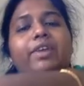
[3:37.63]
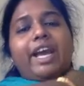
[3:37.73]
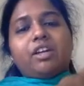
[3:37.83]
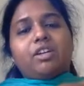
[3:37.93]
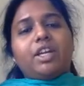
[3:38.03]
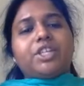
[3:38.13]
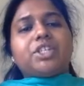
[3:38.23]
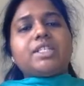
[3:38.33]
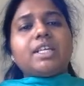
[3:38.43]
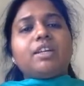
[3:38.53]

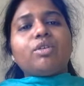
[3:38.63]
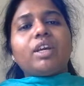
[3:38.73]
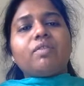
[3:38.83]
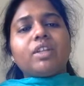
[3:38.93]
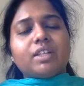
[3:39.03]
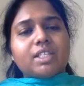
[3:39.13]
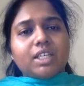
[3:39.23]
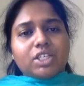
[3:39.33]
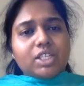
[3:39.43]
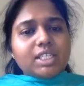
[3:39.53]
calculations and to give the
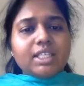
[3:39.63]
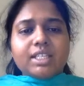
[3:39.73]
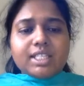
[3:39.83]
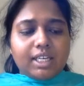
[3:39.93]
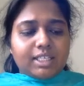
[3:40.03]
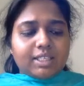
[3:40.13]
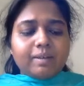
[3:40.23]
researchers the result.